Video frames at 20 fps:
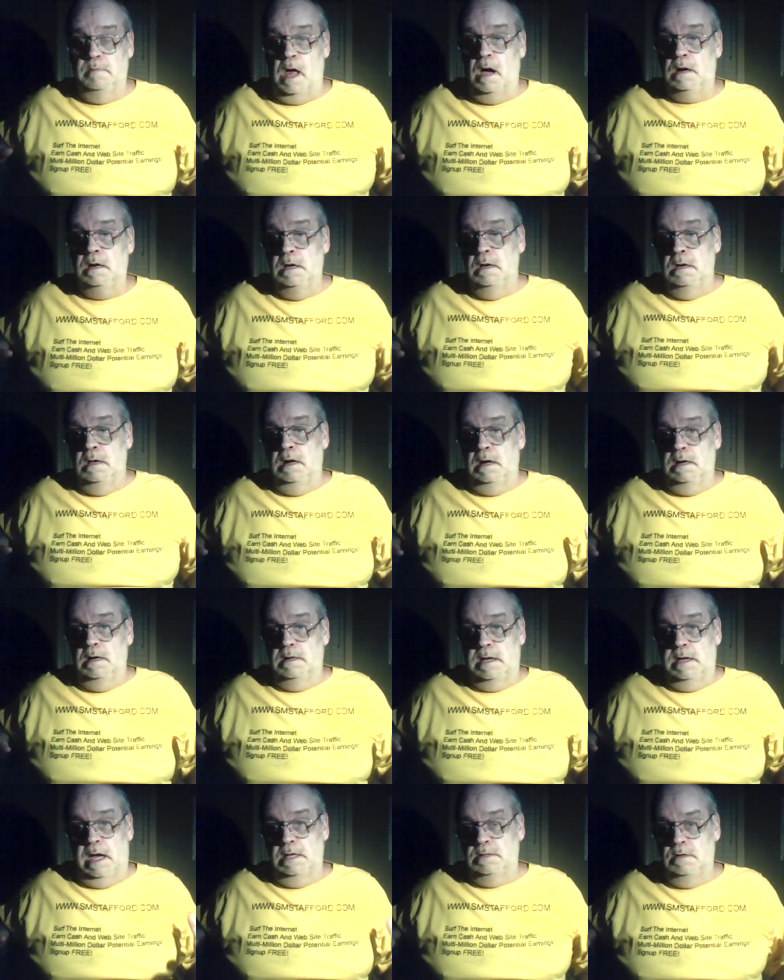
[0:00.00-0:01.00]
you, know, you
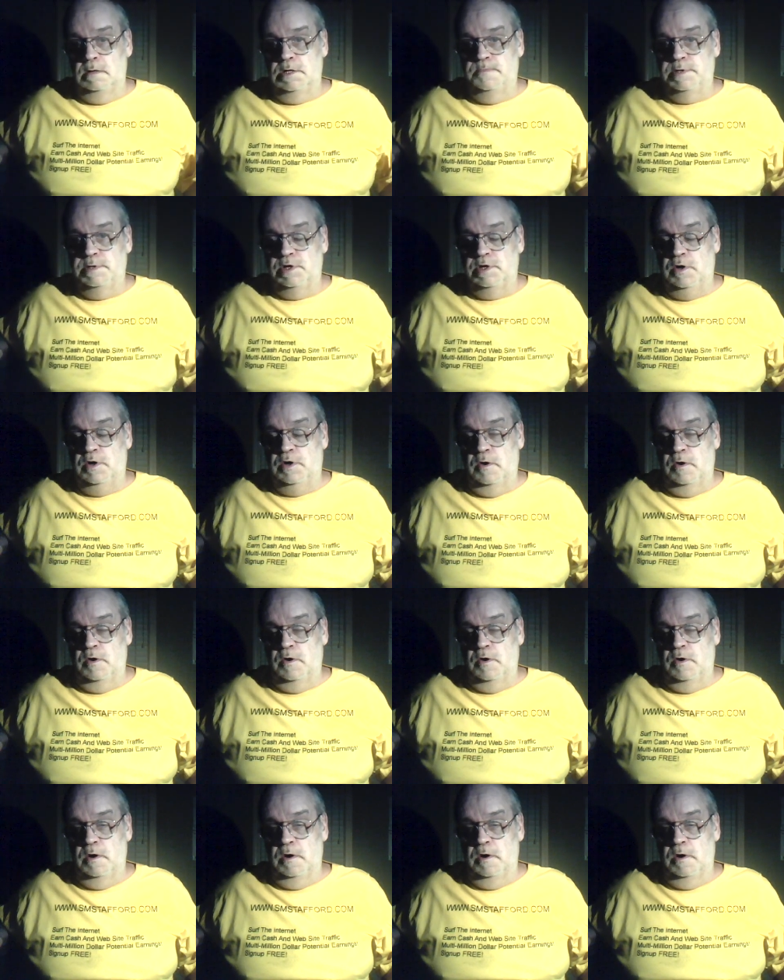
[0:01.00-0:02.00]
can go to the
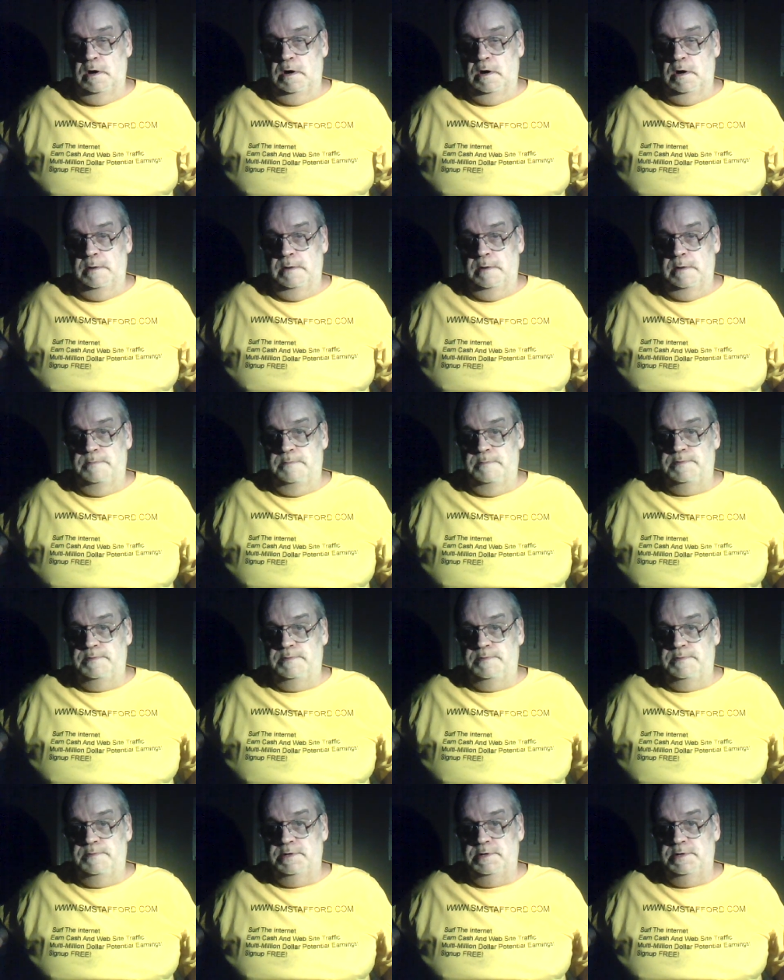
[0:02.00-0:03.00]
blog
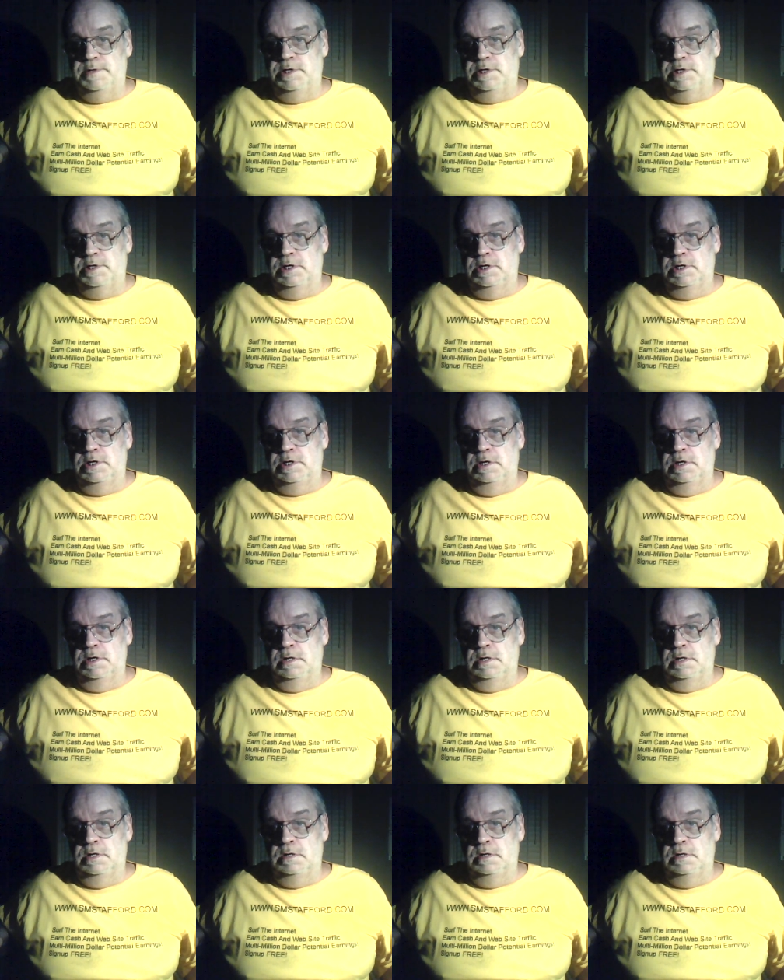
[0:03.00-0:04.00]
and, and
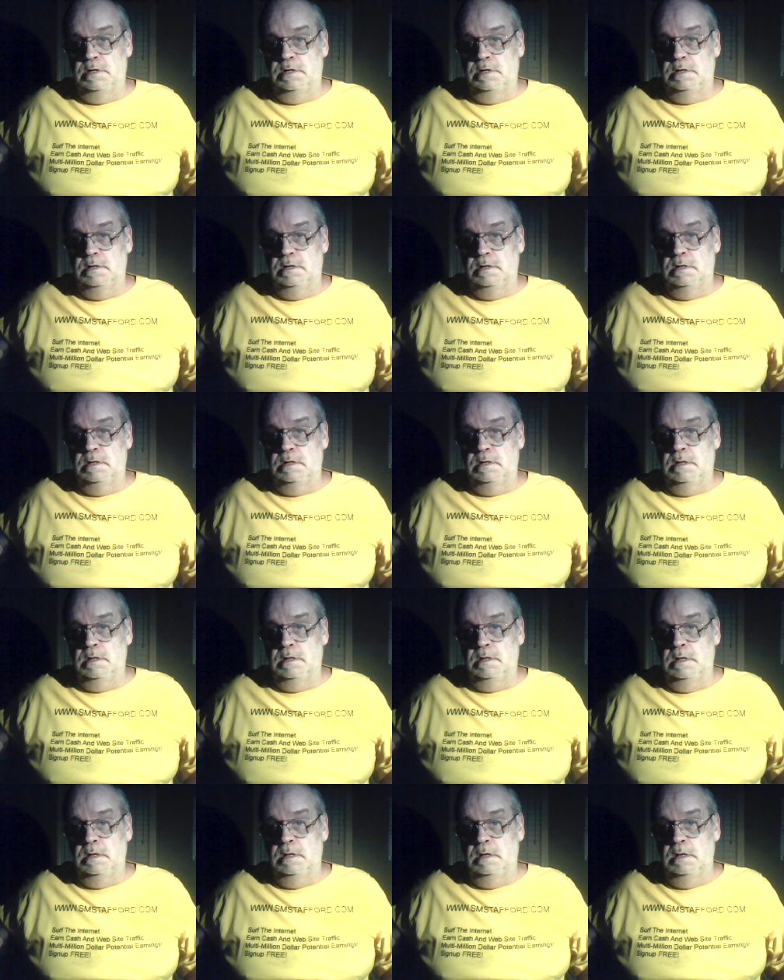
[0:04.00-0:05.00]
cancel your
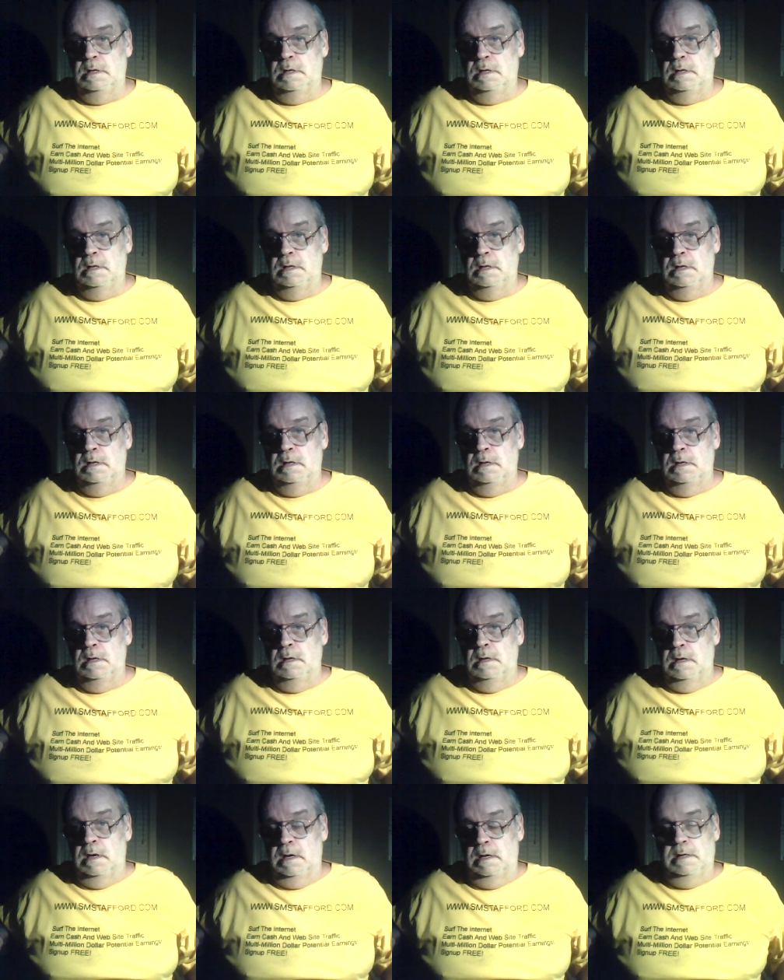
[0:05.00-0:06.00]
subscription,
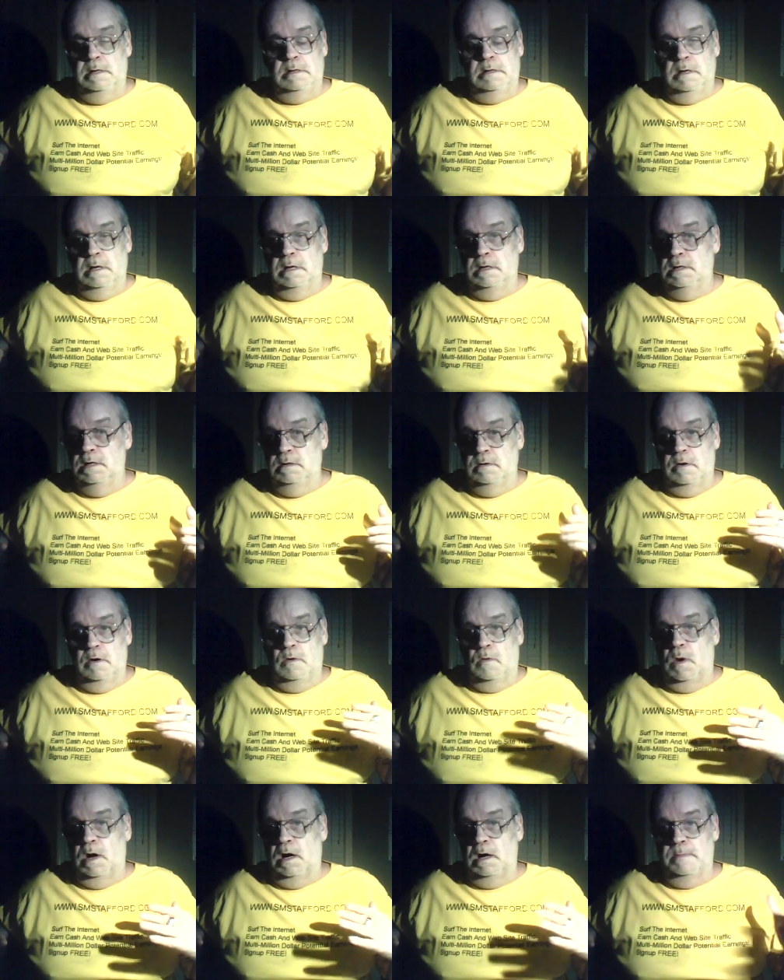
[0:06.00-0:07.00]
and, and you're
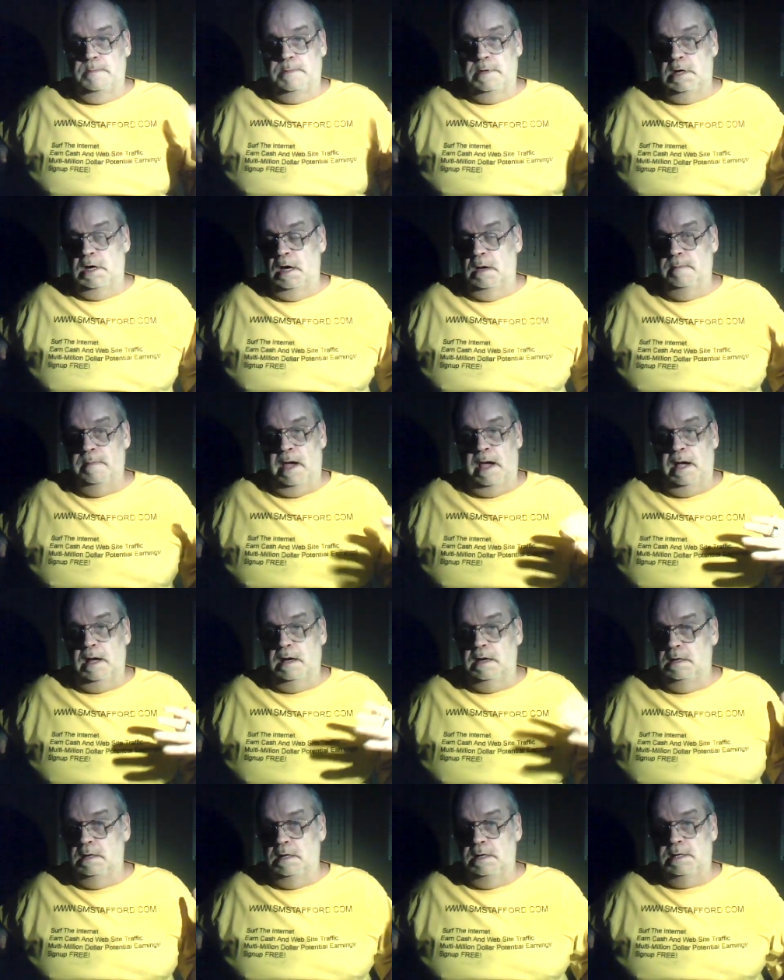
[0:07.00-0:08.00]
welcome to come back
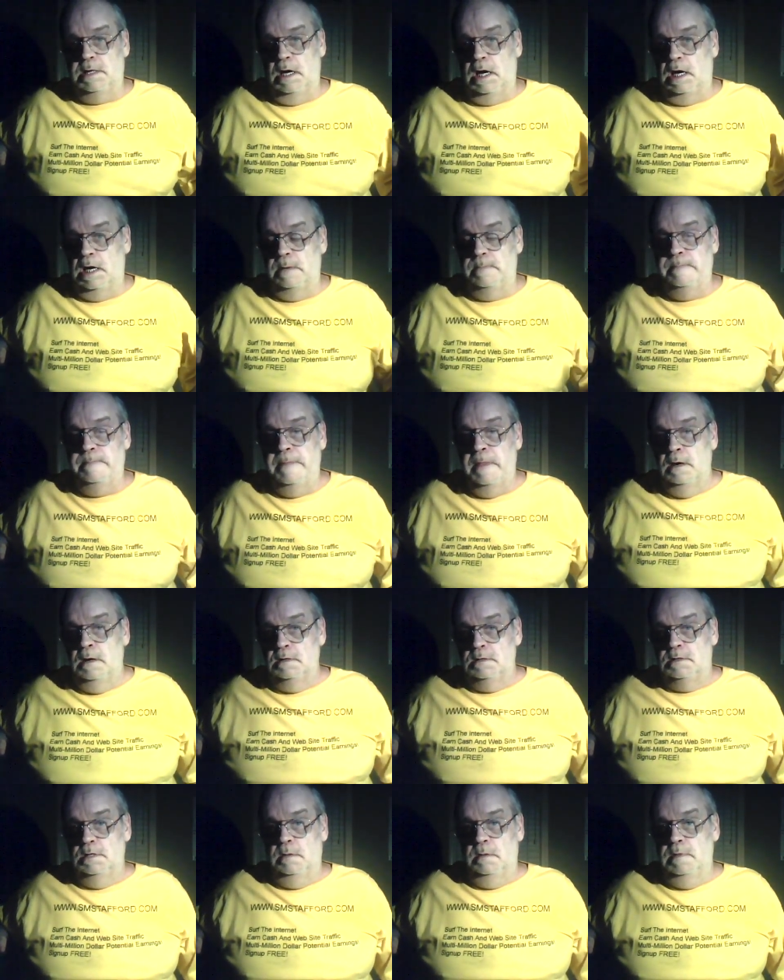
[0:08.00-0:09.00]
anytime to
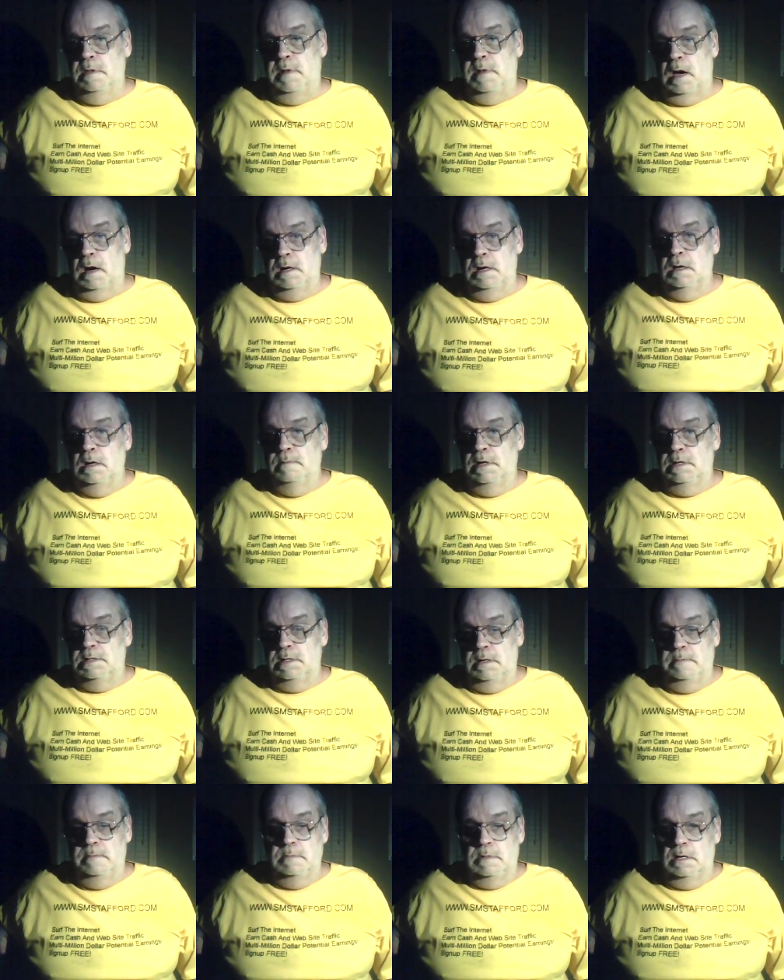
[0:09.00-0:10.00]
the, the blog.
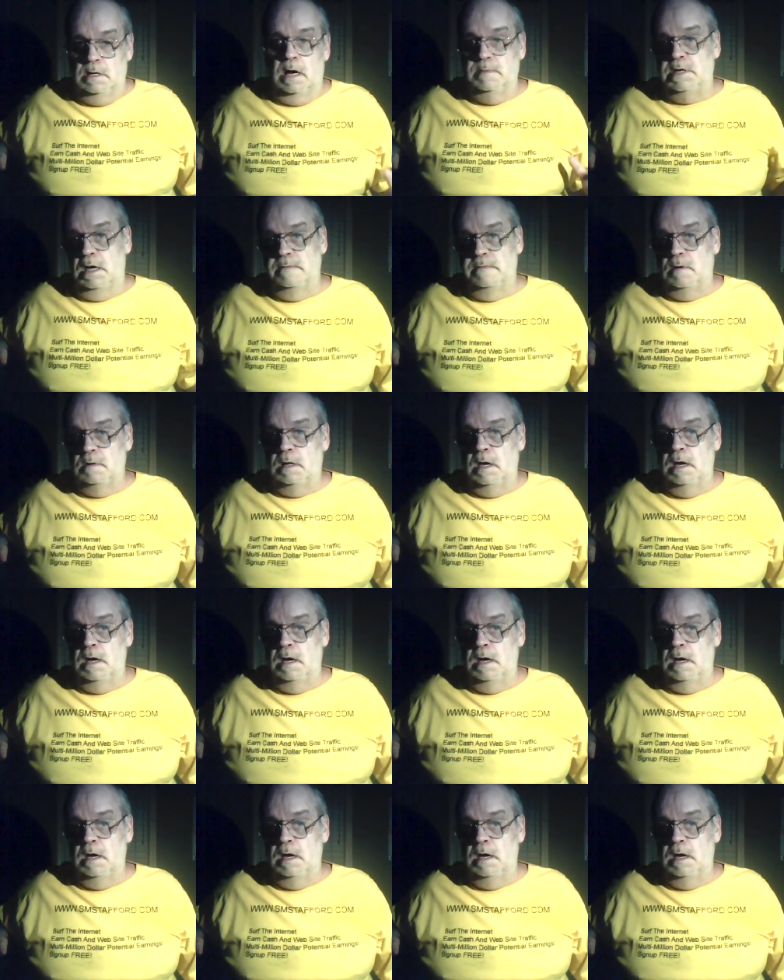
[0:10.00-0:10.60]
But